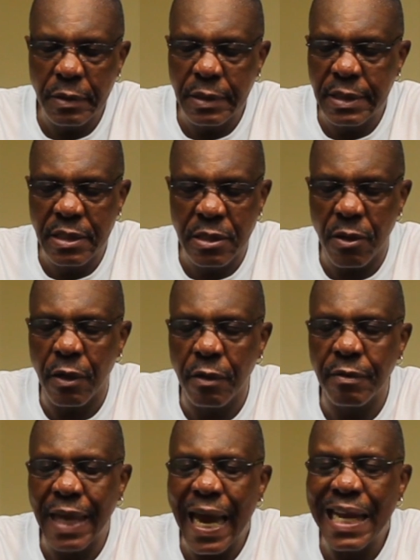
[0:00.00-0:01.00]
sort
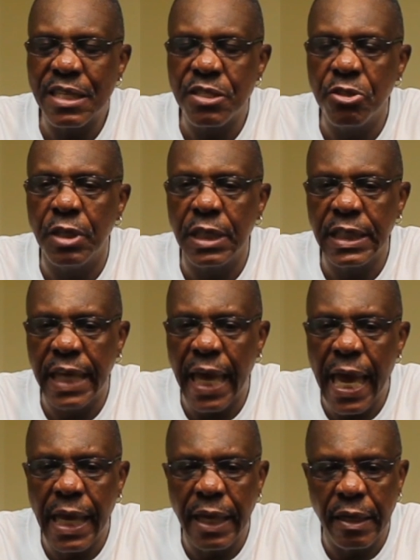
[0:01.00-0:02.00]
of got into a
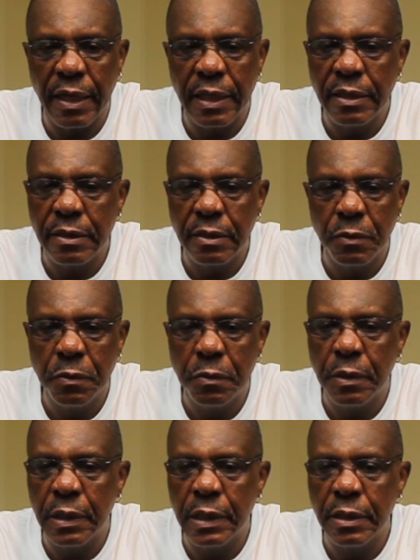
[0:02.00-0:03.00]
gang,
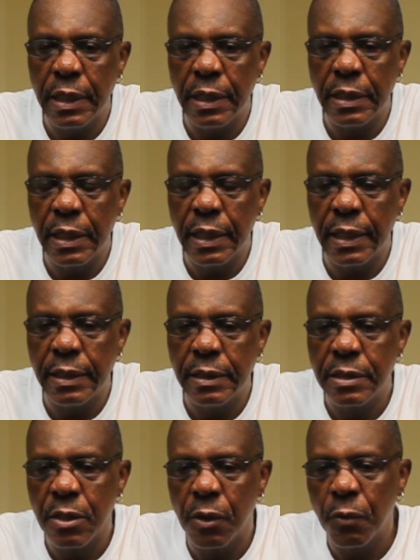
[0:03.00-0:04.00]
and
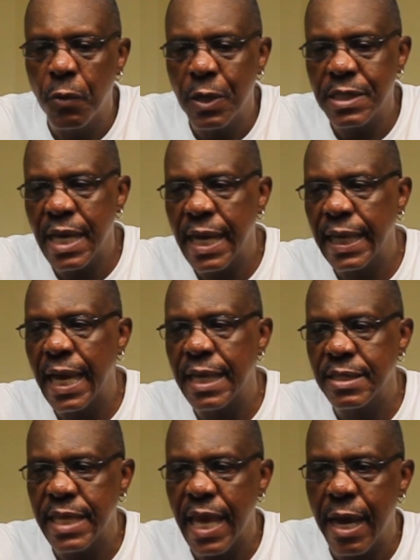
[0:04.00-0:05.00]
so once I got
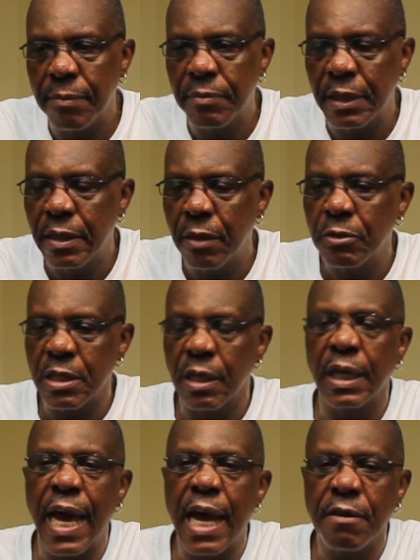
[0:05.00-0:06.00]
stabbed, then there was a
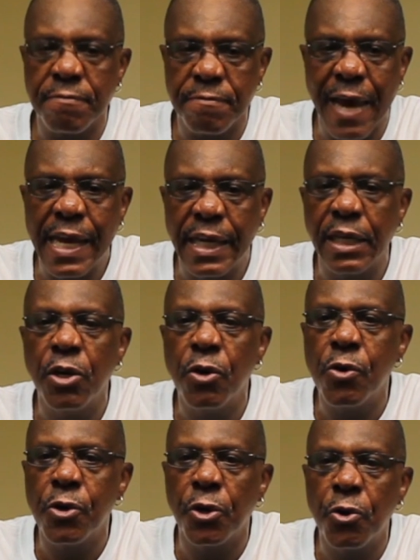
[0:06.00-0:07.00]
lot of fighting
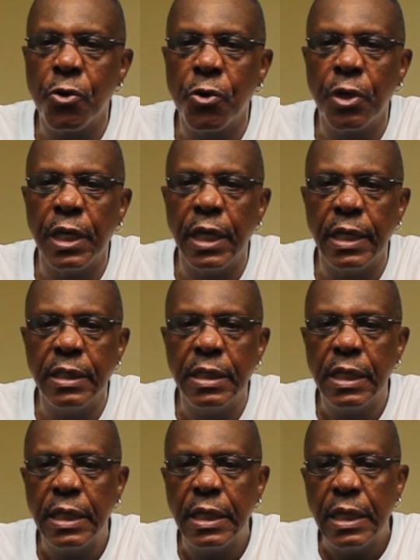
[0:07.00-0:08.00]
going on, and
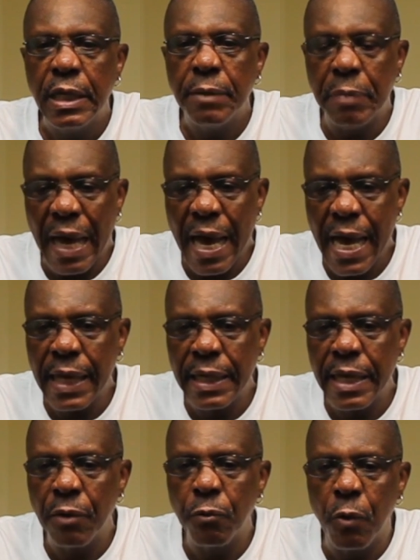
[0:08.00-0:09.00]
behind
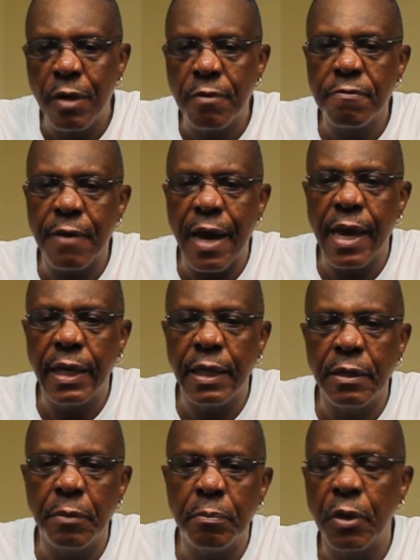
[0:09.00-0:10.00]
that one fight,
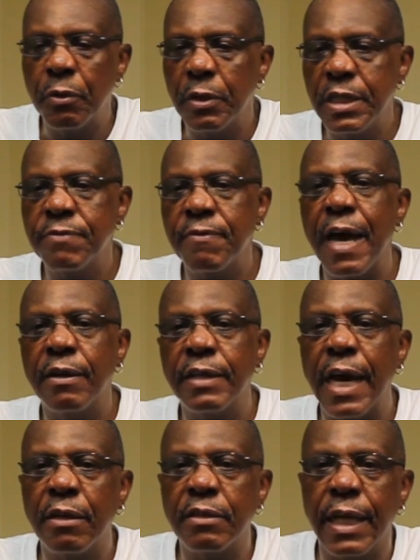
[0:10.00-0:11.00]
and the police found
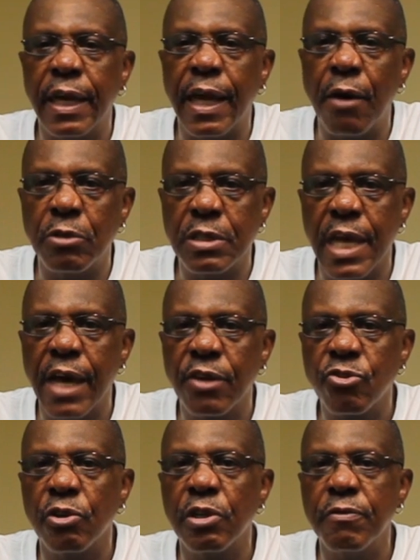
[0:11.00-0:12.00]
out that I was
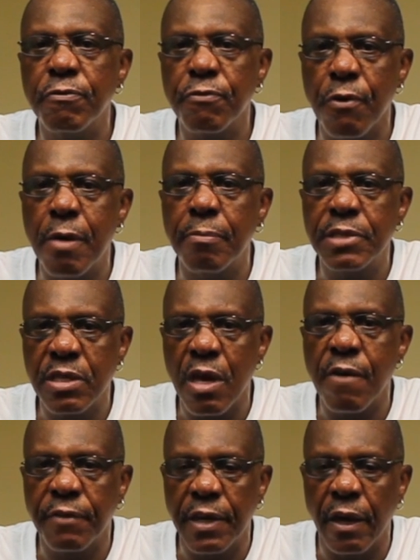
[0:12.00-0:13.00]
actually from
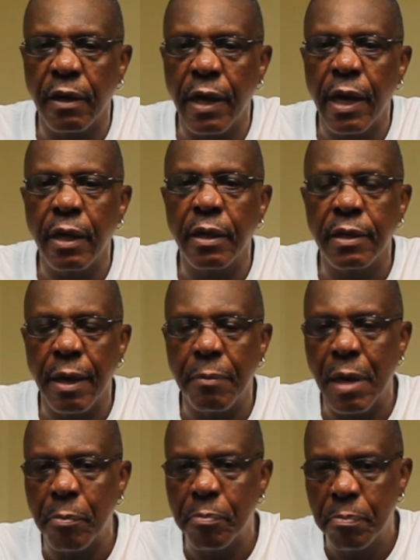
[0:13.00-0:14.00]
South Carolina, that
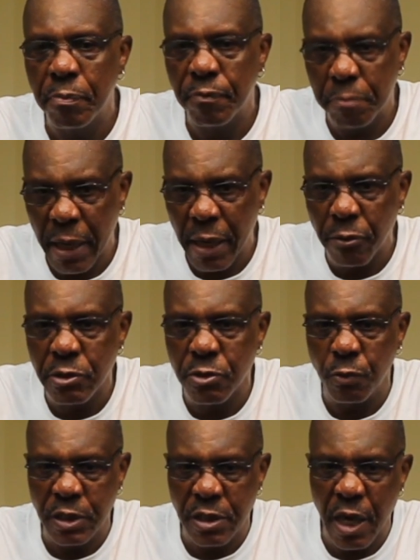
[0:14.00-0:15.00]
my parents
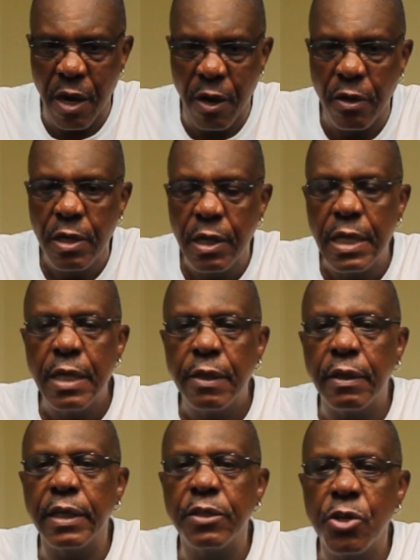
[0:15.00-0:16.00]
was there.
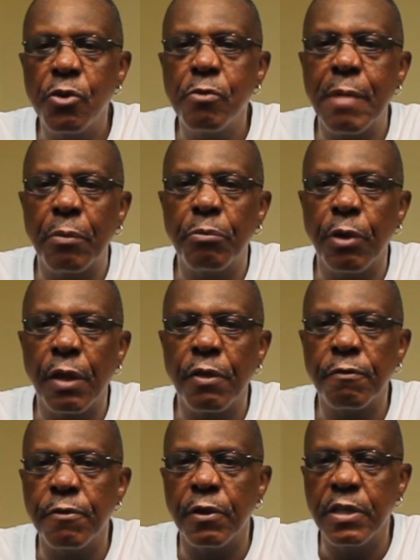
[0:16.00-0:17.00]
They told my brother
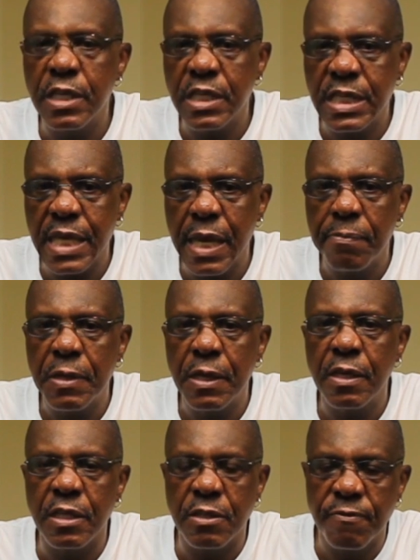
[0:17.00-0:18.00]
for his safety,
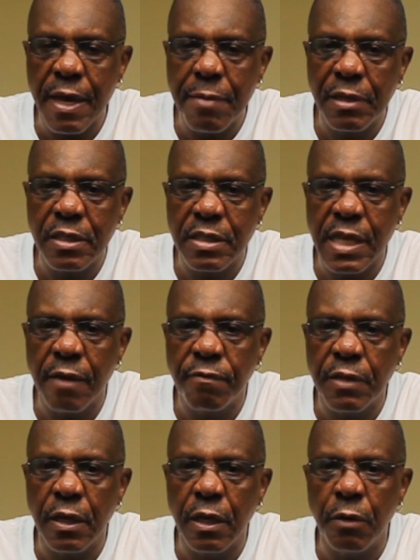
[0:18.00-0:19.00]
his family's
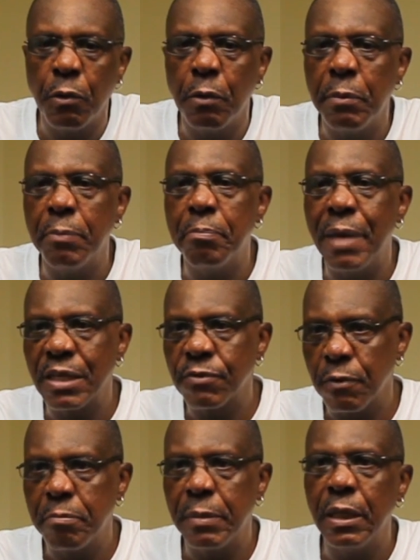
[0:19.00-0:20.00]
safety, it would be best
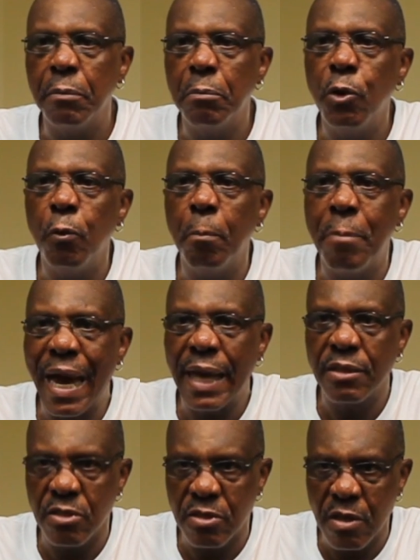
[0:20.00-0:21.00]
for me to move
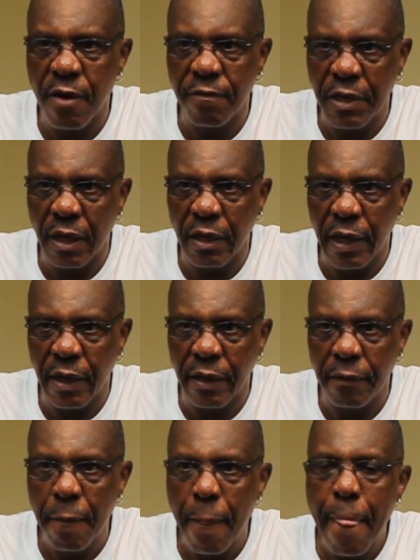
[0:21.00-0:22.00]
back to South Carolina.
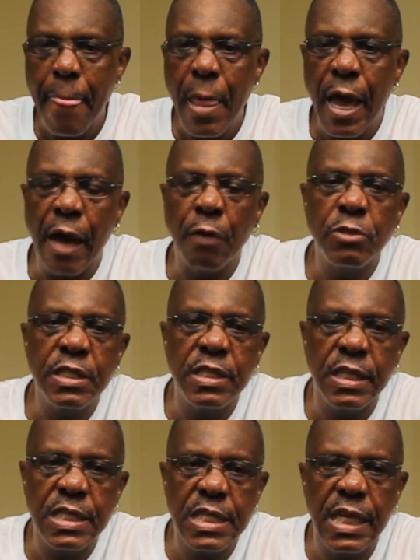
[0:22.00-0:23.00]
I was
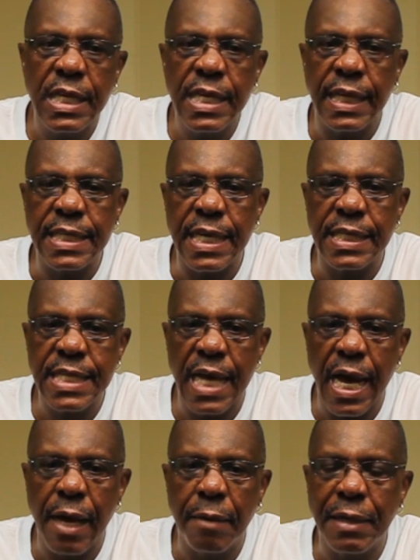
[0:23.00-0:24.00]
16 at that
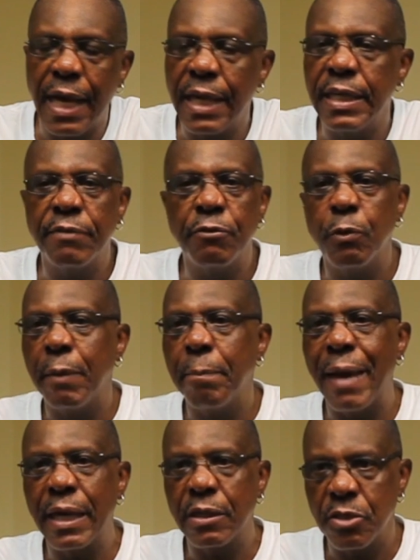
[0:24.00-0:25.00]
time, and I never went
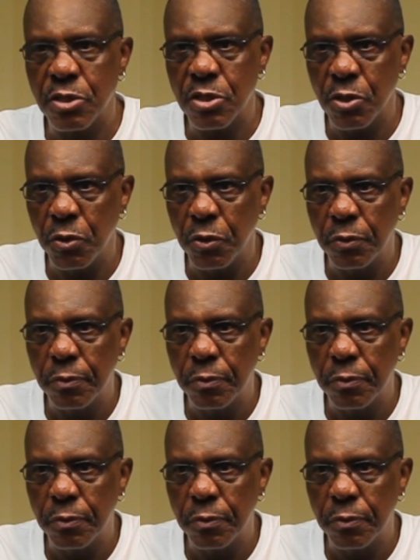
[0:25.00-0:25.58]
back to school.